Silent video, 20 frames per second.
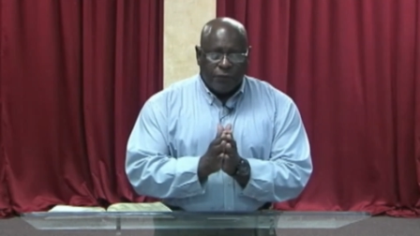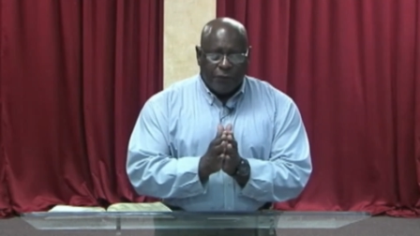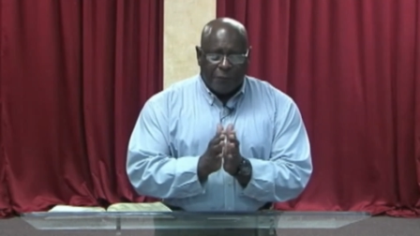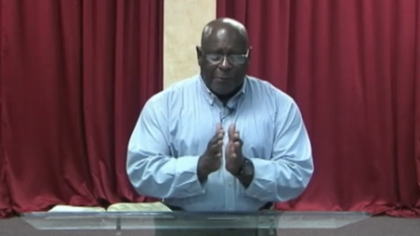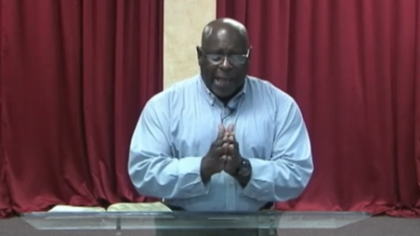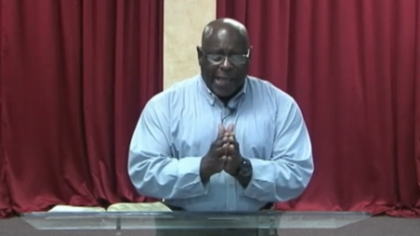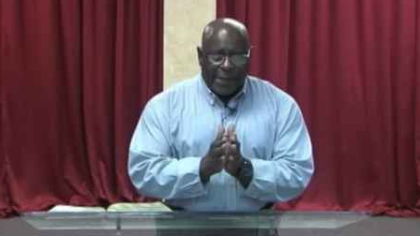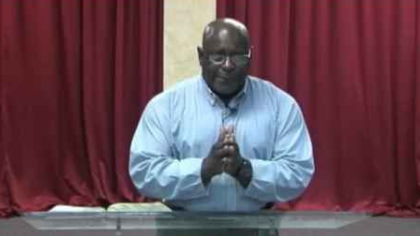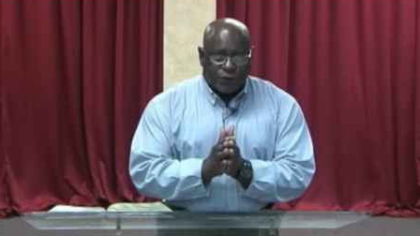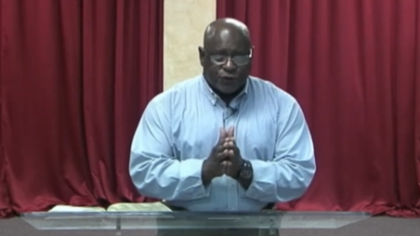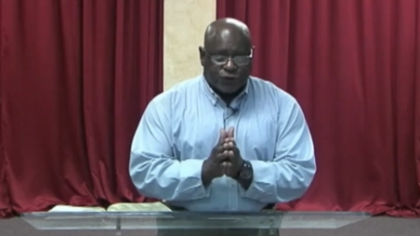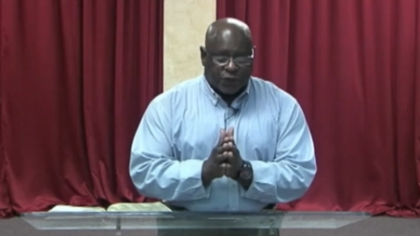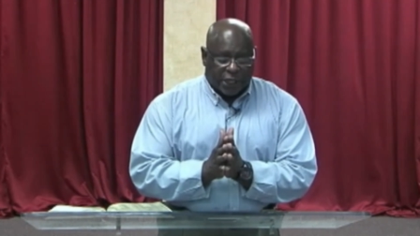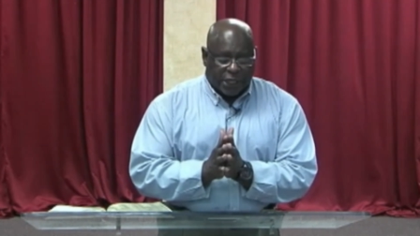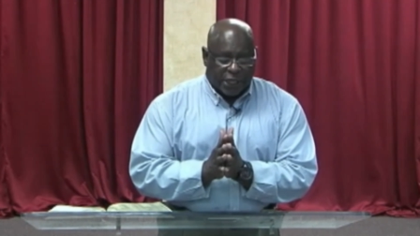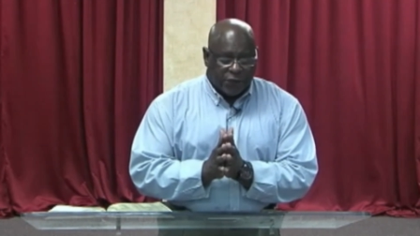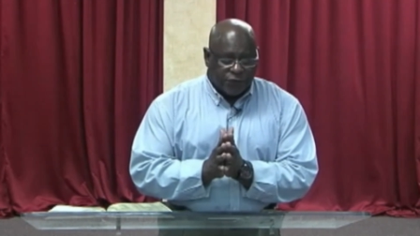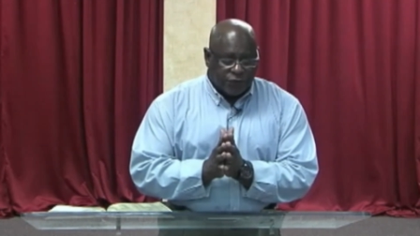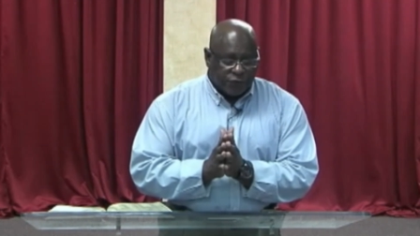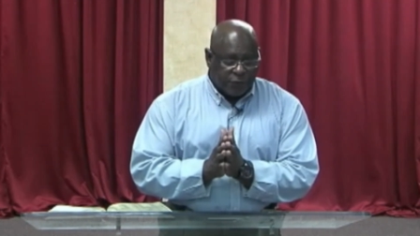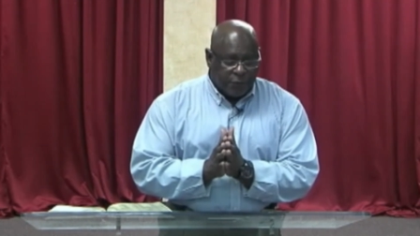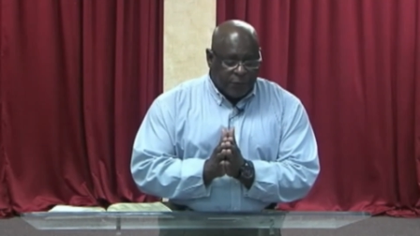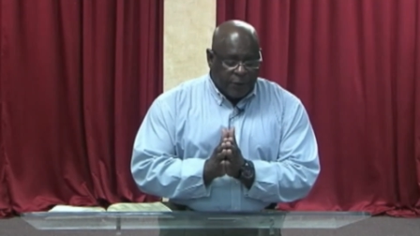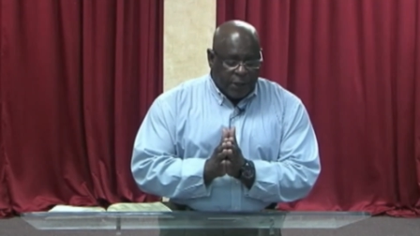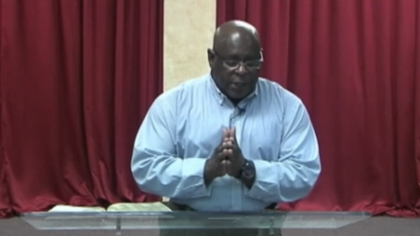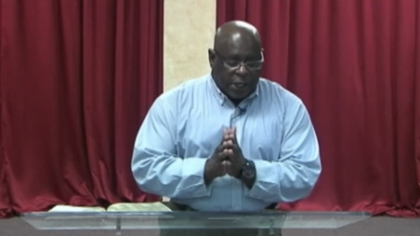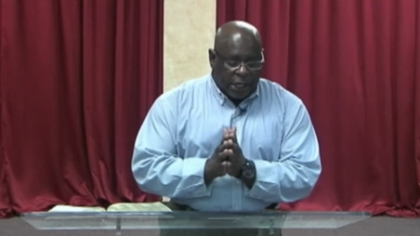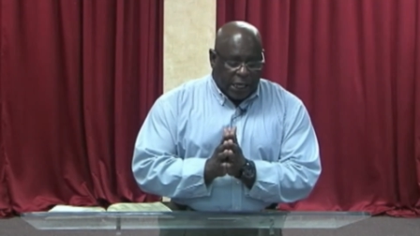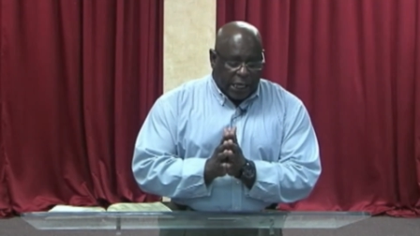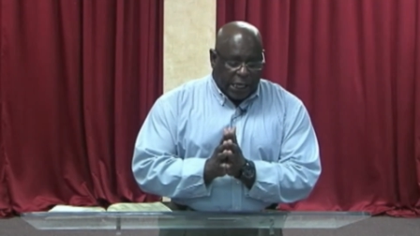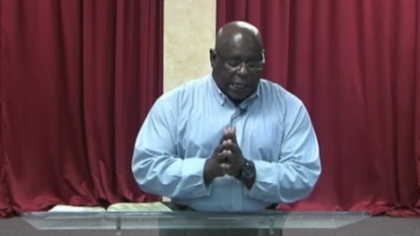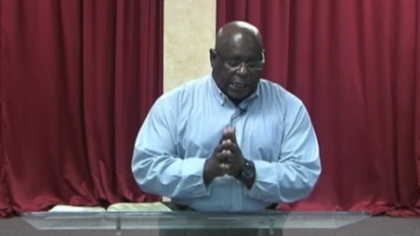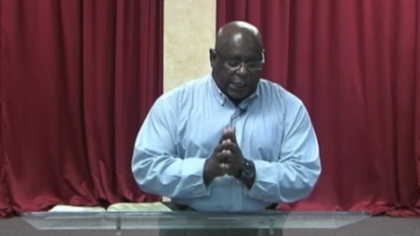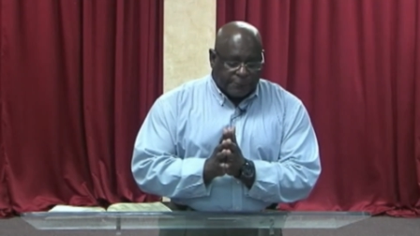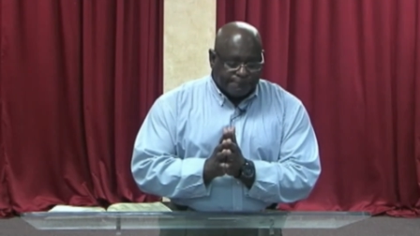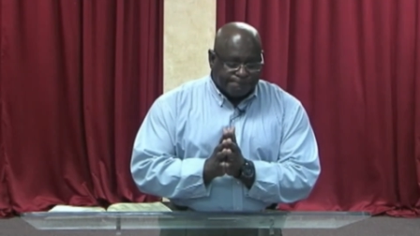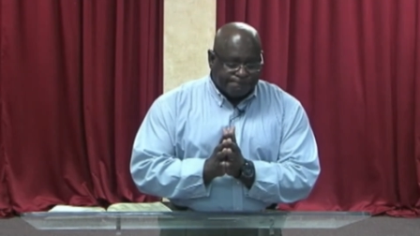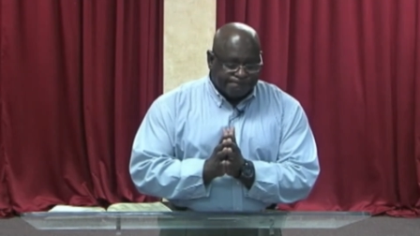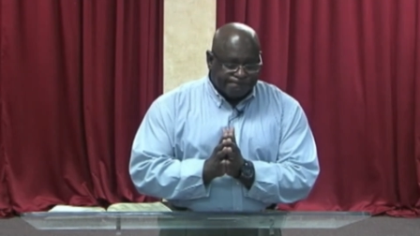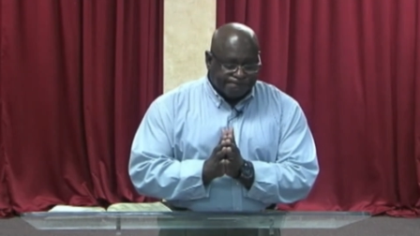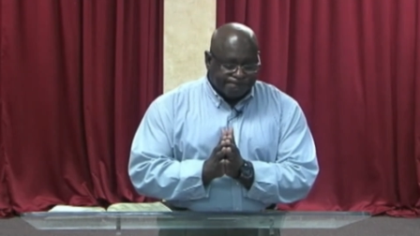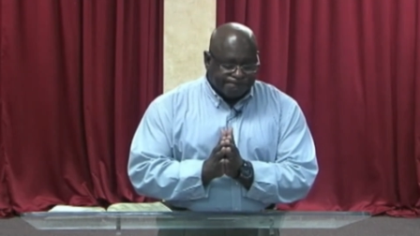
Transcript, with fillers: the Bible says um,